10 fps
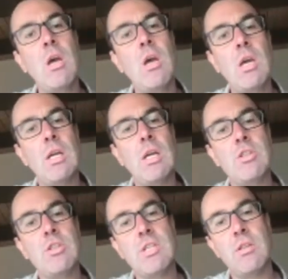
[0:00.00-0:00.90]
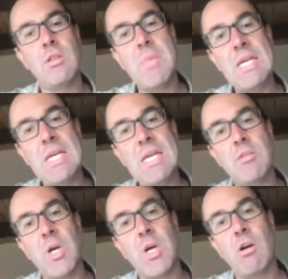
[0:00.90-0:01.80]
And I should say the means among
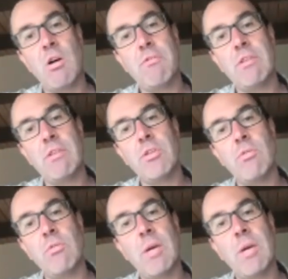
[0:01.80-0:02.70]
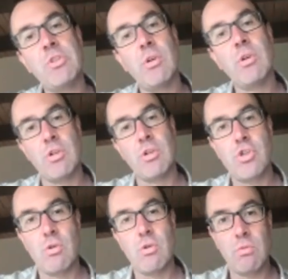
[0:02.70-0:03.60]
all 500 reps are
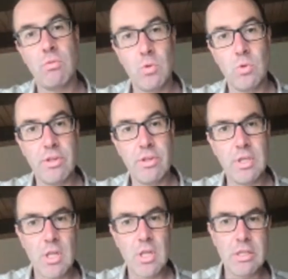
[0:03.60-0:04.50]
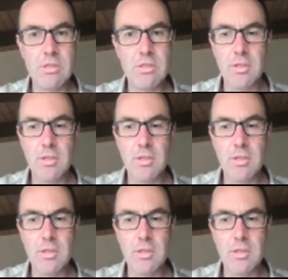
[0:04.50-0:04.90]
shown with the thick lines here.